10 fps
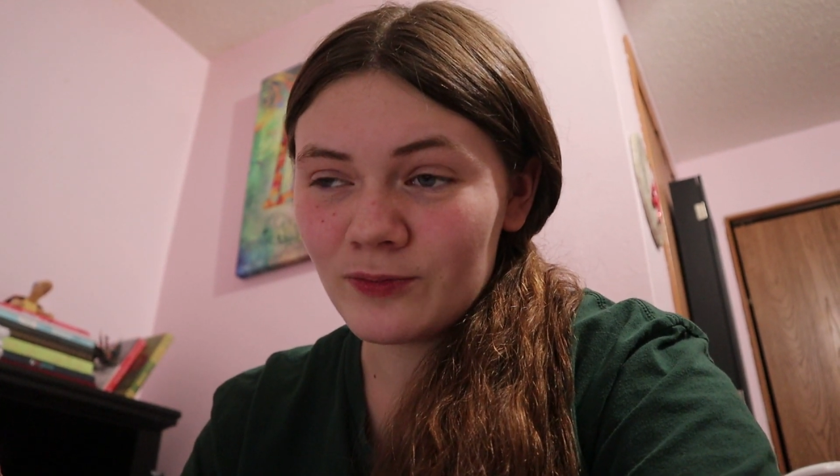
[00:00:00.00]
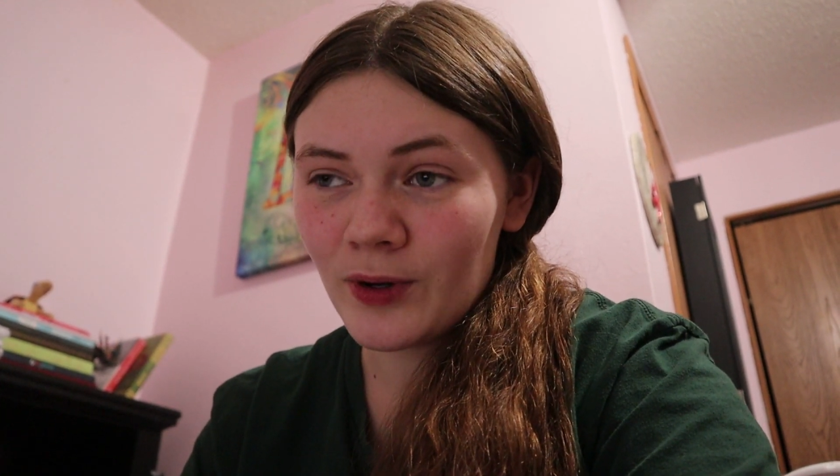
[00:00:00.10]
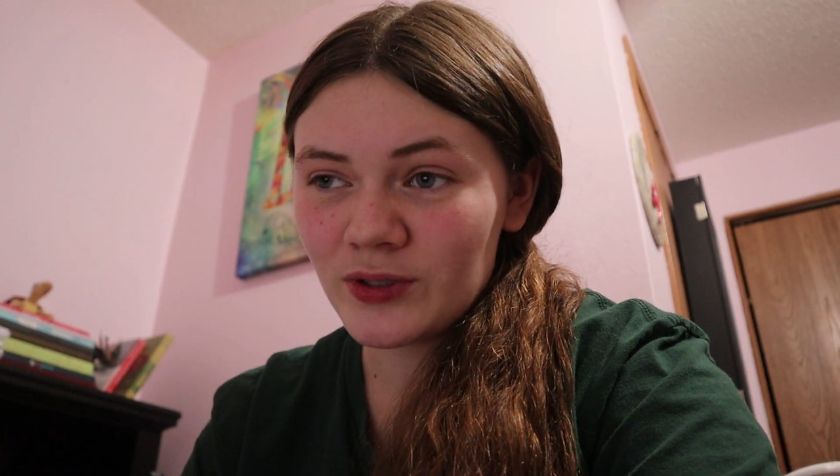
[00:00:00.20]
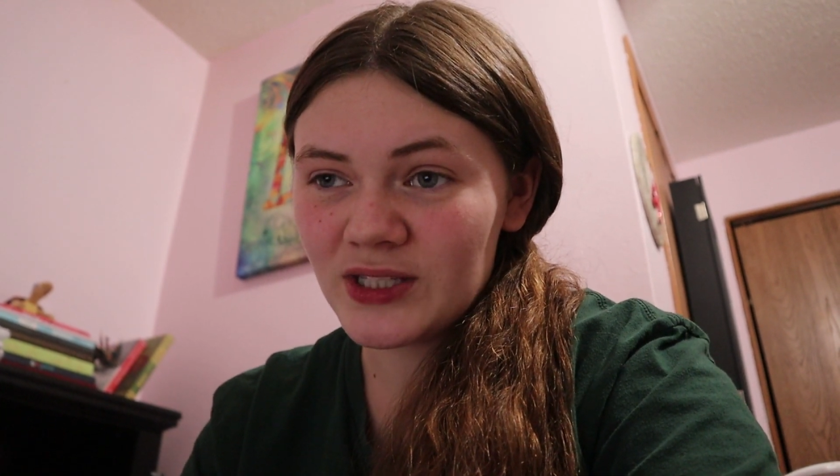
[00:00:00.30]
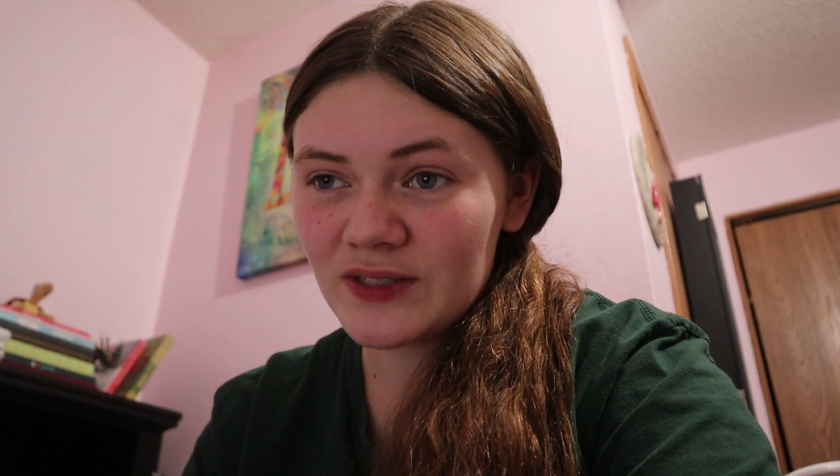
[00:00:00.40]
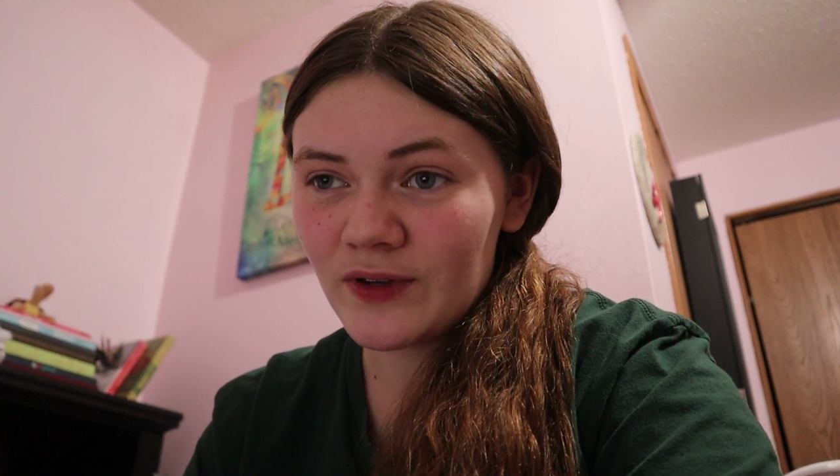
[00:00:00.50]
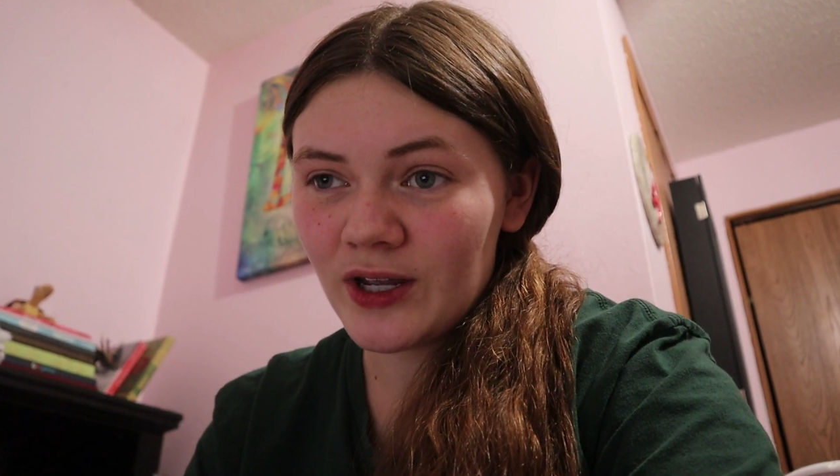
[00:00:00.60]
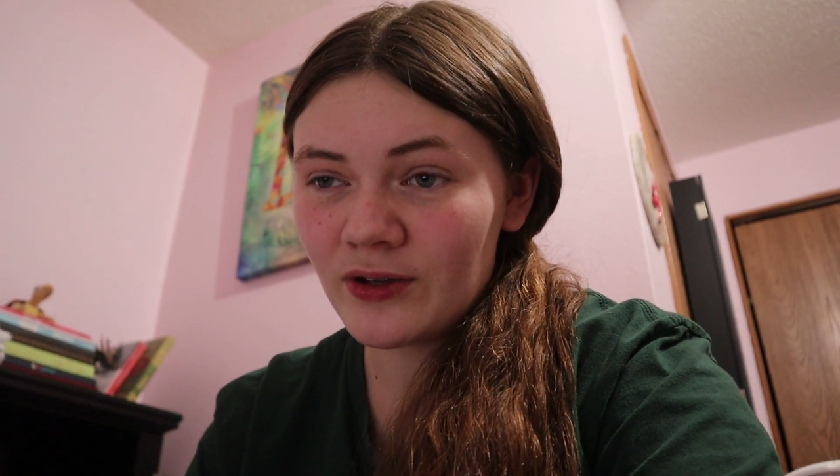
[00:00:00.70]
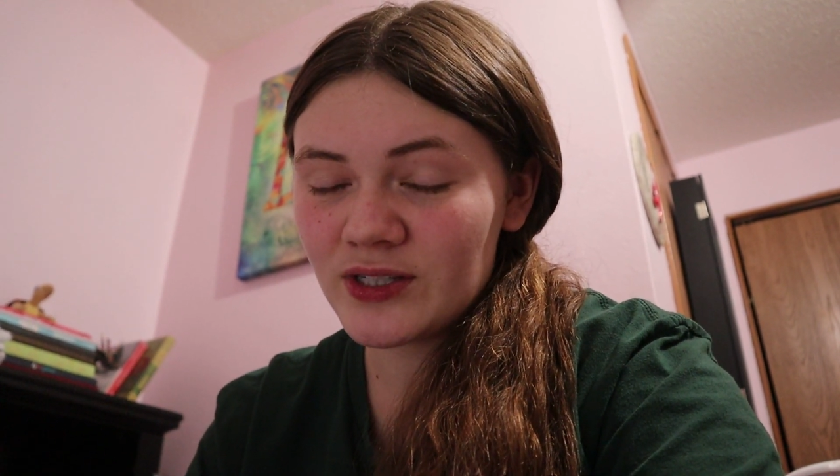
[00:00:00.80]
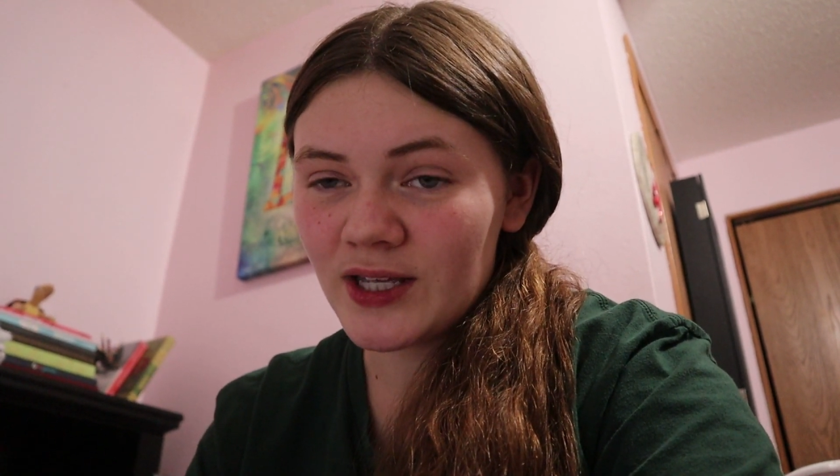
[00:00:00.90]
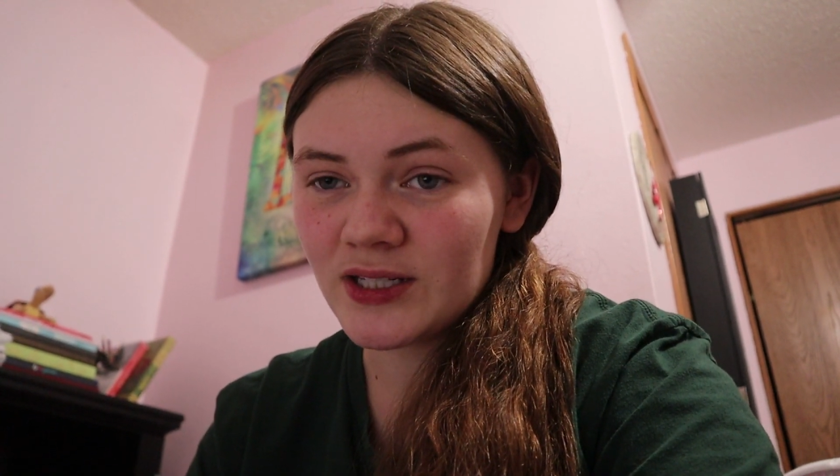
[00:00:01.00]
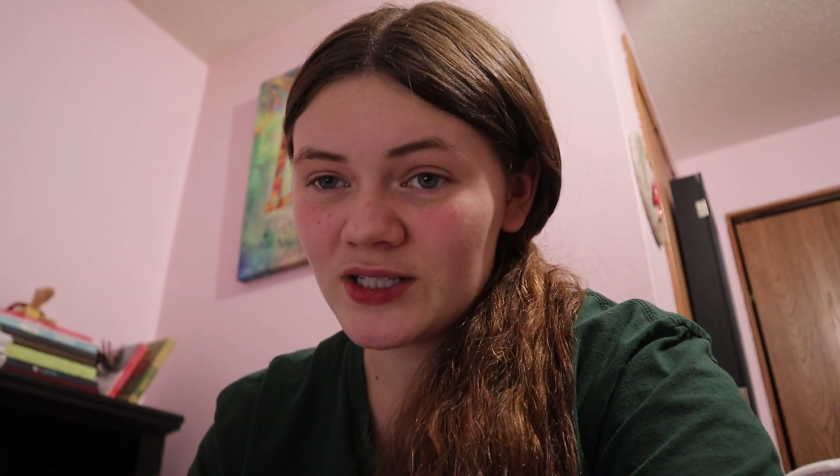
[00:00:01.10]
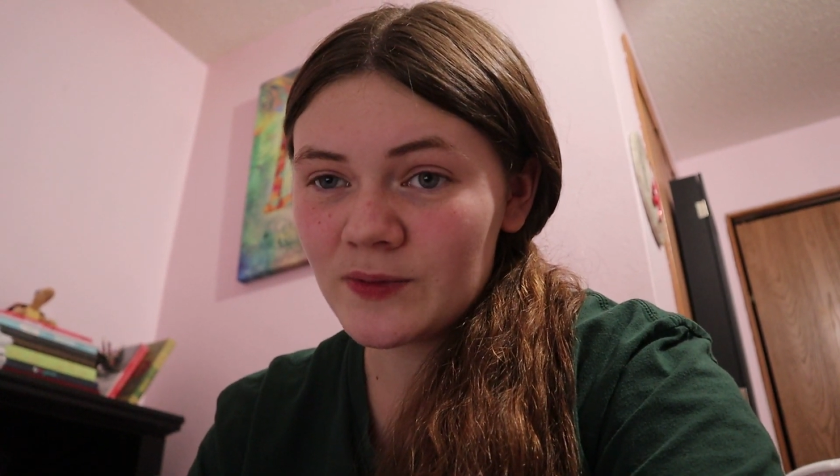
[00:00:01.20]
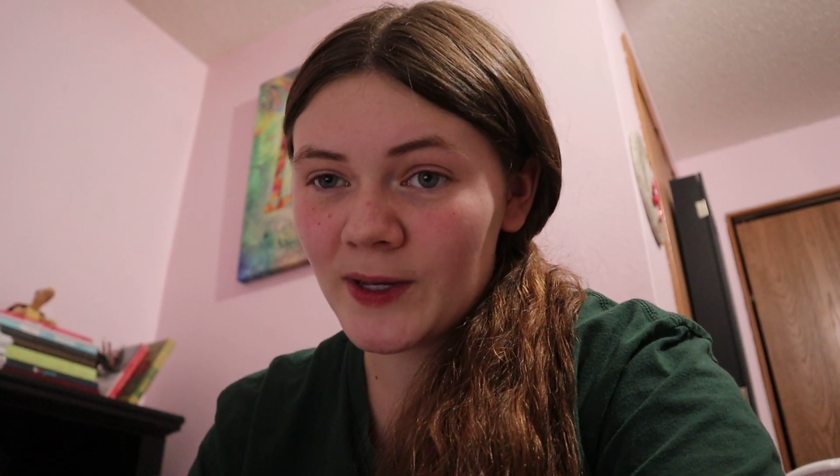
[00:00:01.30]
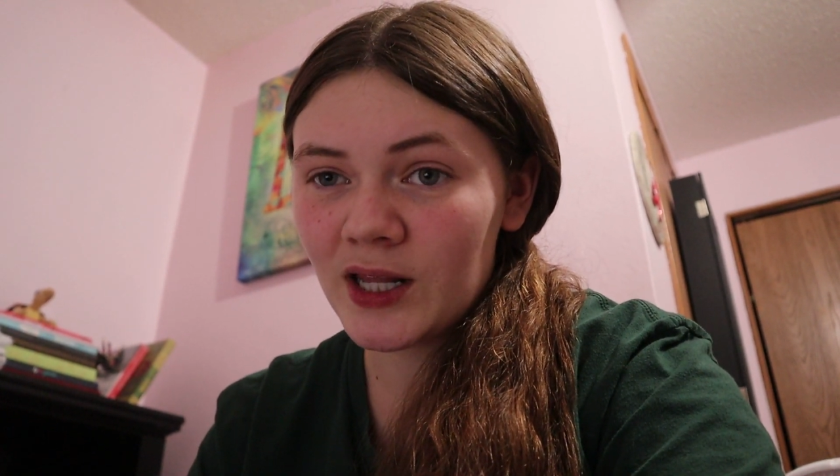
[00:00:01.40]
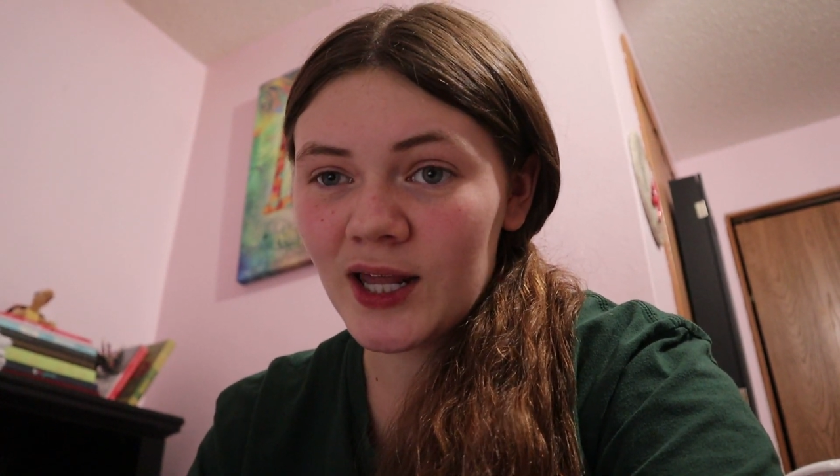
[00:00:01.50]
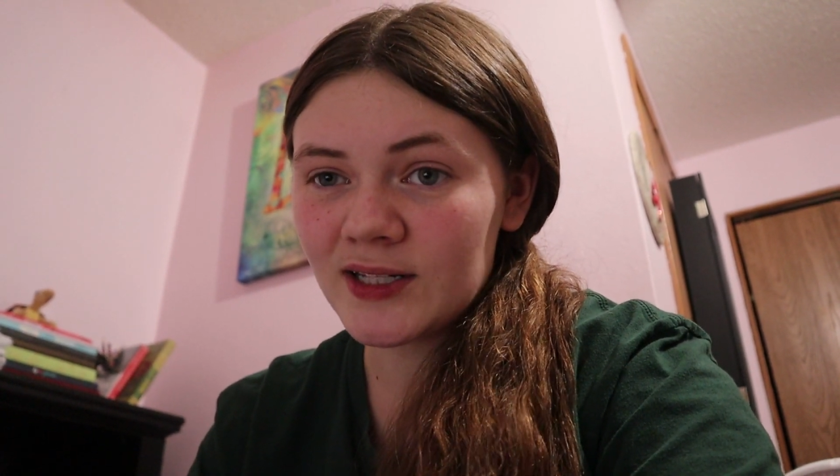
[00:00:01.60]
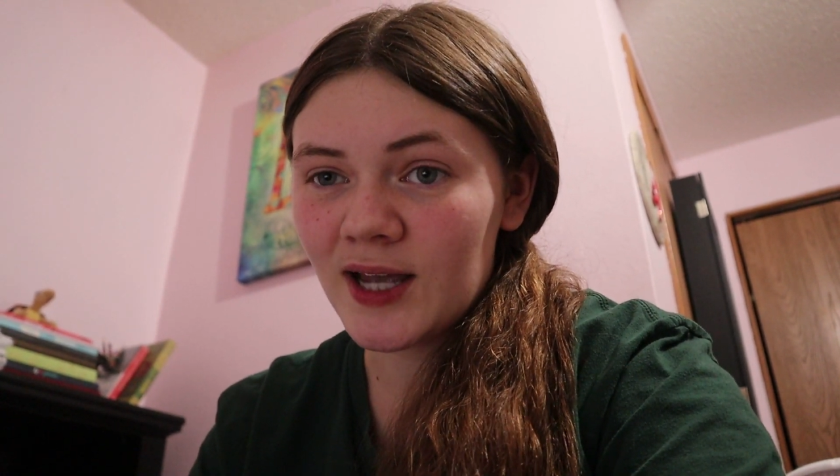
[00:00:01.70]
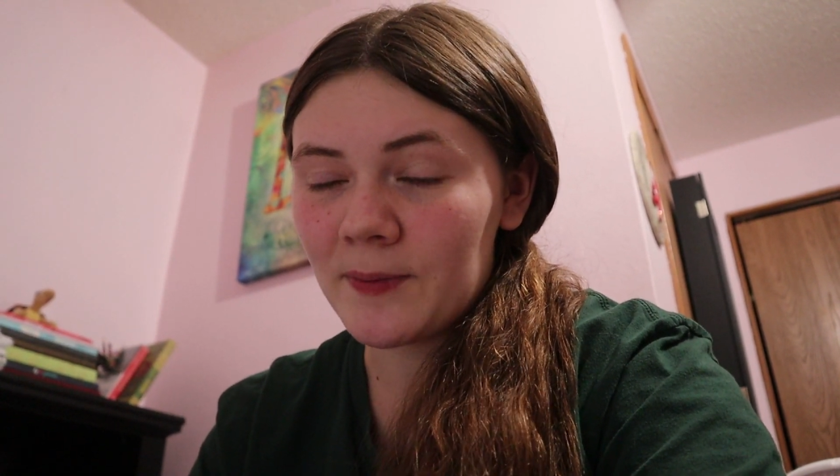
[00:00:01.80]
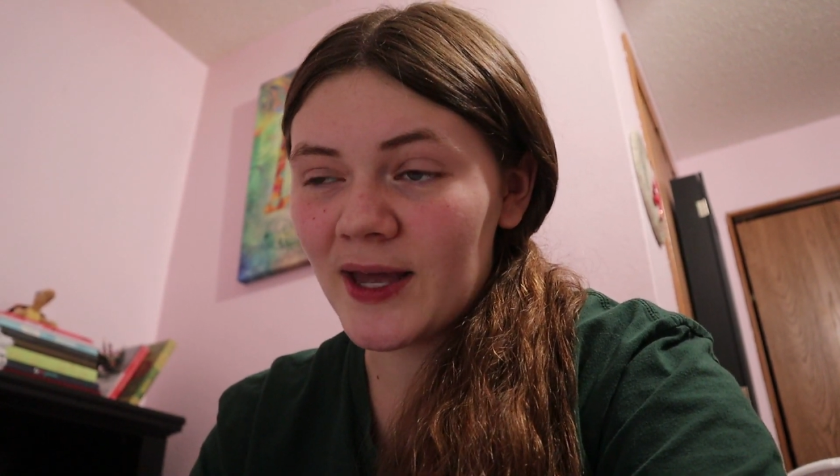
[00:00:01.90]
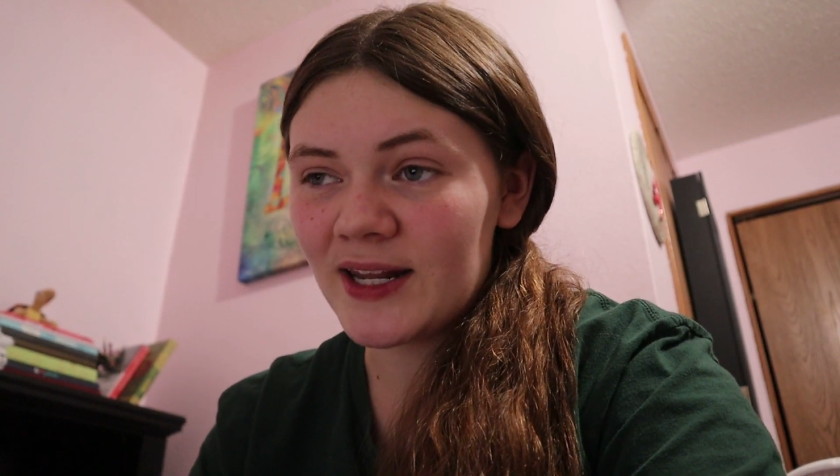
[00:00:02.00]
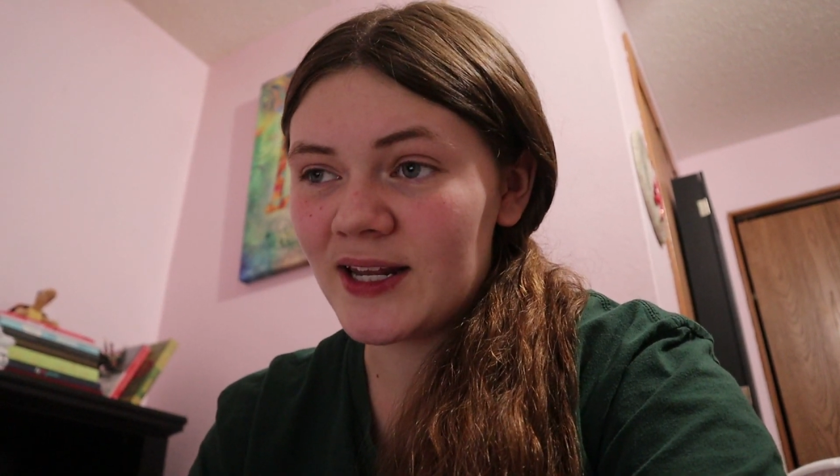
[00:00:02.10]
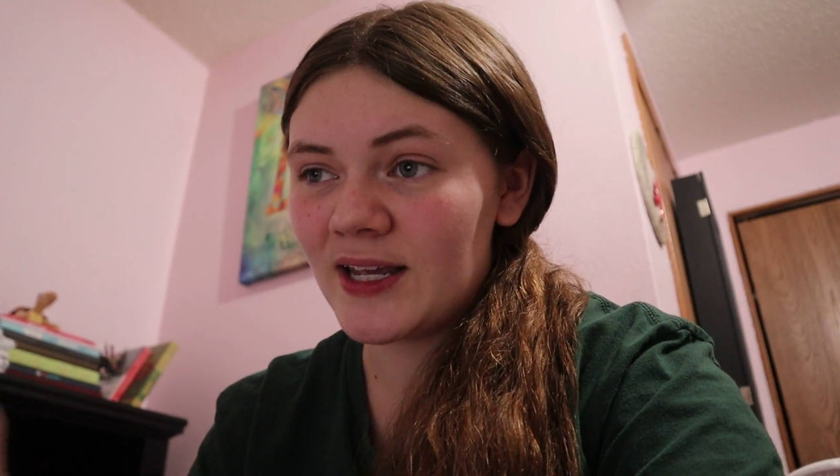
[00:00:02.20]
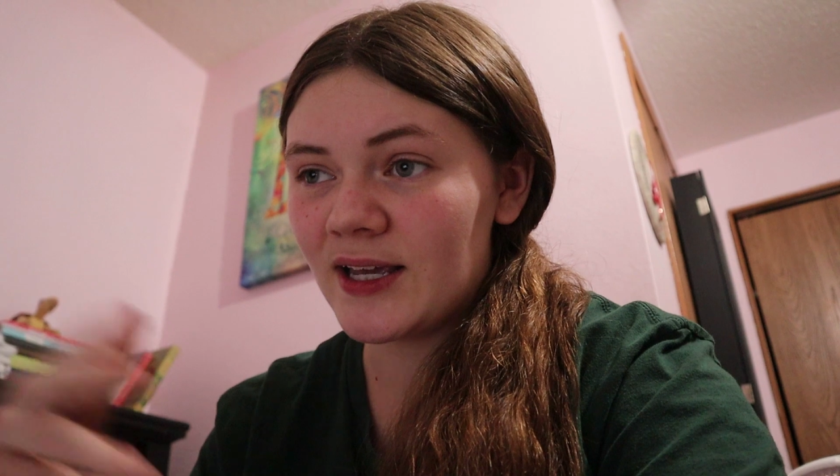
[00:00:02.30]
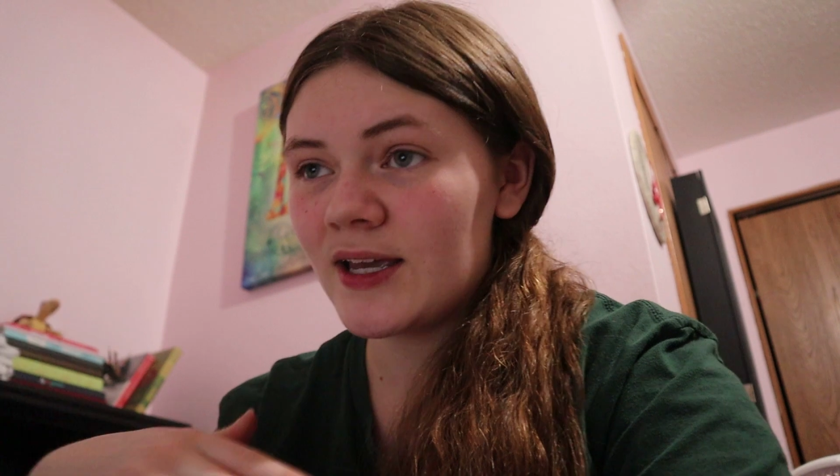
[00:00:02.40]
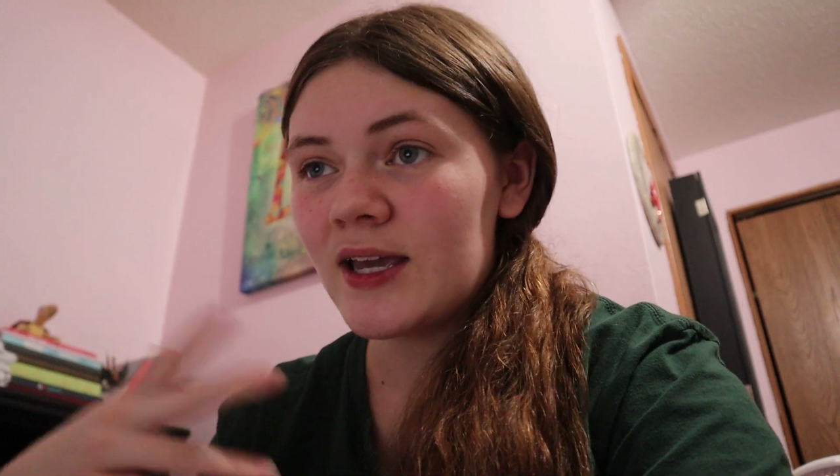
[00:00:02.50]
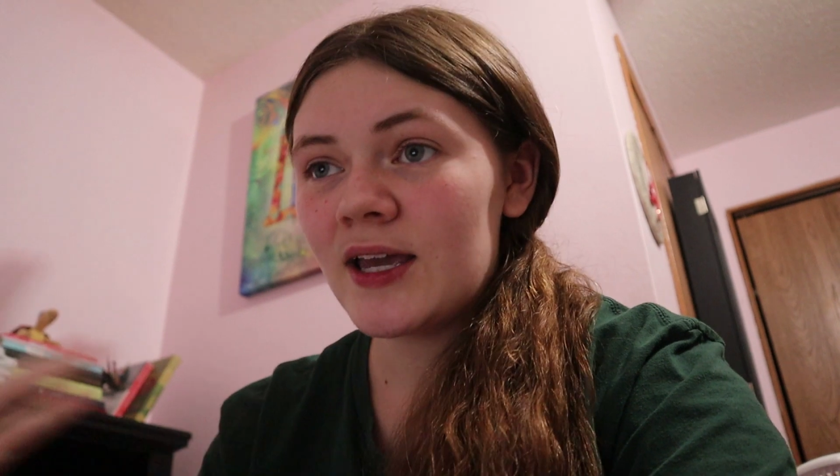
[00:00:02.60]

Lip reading: post these videos and spend a lot of time editing